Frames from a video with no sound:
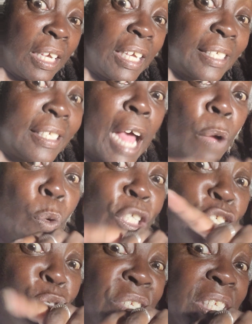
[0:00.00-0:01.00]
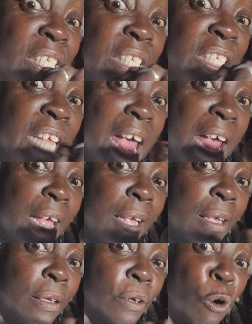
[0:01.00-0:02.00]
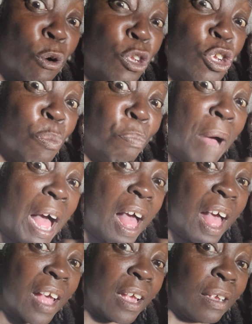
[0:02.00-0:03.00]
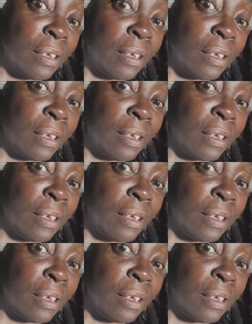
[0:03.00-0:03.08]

It's not what you say or who you buy.